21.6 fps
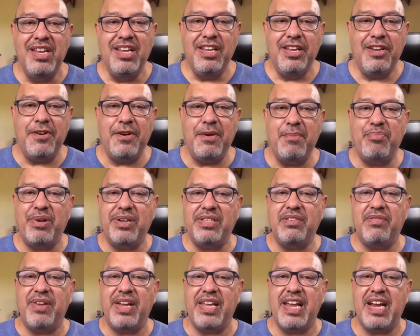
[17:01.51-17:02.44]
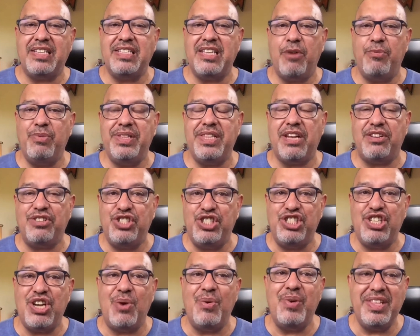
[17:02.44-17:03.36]
here in Puerto Vallarta without
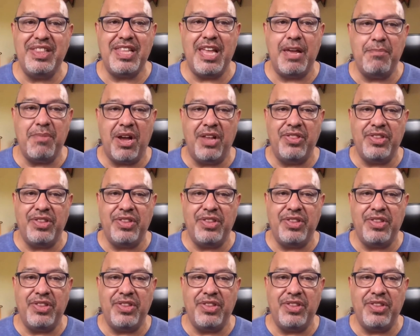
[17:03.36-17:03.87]
showing them on